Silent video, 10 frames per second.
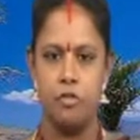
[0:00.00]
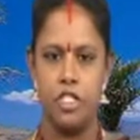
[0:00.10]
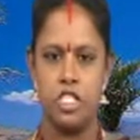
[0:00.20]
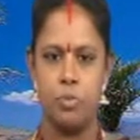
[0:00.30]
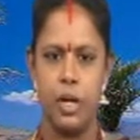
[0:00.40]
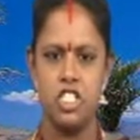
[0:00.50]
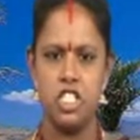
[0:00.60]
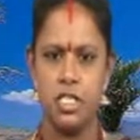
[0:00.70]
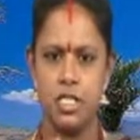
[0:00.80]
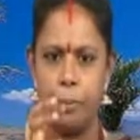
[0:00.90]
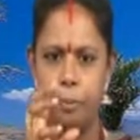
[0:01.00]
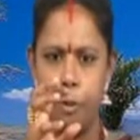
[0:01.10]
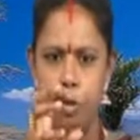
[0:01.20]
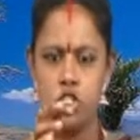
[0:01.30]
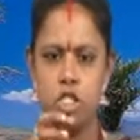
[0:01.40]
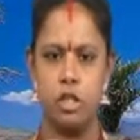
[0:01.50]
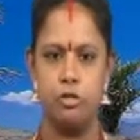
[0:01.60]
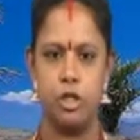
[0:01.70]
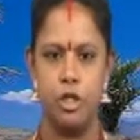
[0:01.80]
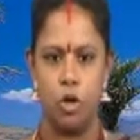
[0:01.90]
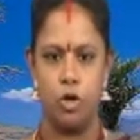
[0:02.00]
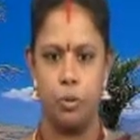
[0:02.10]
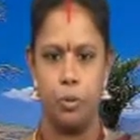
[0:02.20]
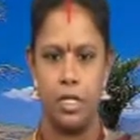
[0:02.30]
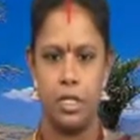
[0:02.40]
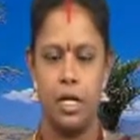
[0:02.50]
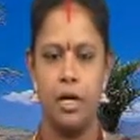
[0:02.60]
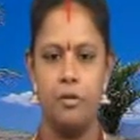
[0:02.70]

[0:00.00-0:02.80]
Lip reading: which mentions a portion of a document